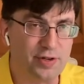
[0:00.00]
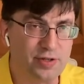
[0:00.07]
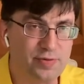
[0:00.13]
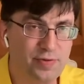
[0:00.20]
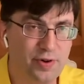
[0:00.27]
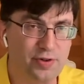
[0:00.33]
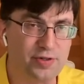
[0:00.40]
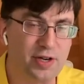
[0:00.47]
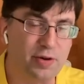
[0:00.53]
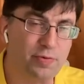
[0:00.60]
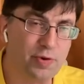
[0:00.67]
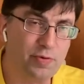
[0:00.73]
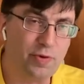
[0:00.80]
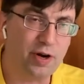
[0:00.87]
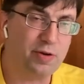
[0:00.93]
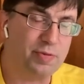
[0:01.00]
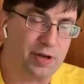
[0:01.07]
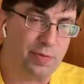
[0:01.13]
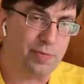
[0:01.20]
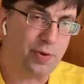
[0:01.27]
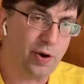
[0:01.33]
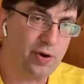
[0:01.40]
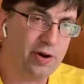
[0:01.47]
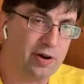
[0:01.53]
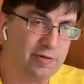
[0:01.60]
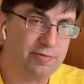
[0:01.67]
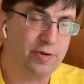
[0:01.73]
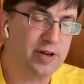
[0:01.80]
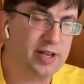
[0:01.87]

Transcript: us first and we want to be a part of what